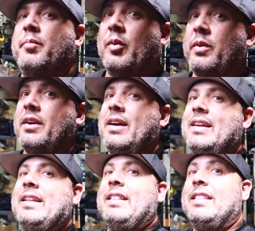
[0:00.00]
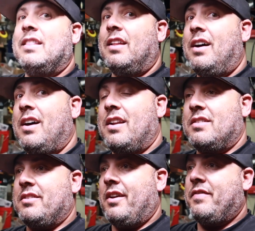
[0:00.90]
but we got a lot of
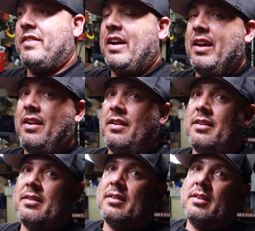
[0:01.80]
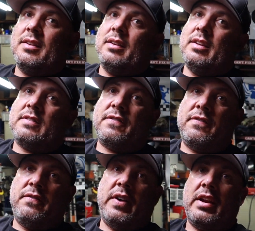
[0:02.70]
stuff done. It's
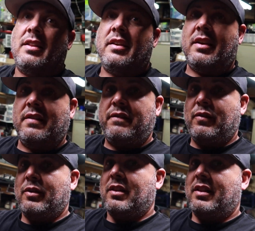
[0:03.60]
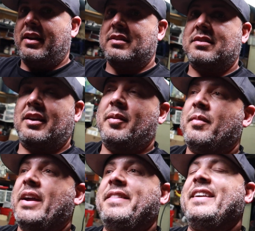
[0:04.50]
finally in for the last time.
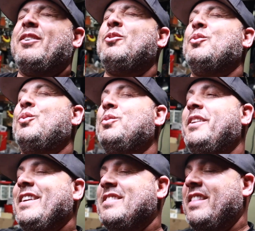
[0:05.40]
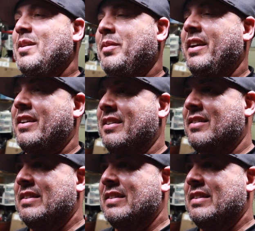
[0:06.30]
I think, oh, did I say that, Blake?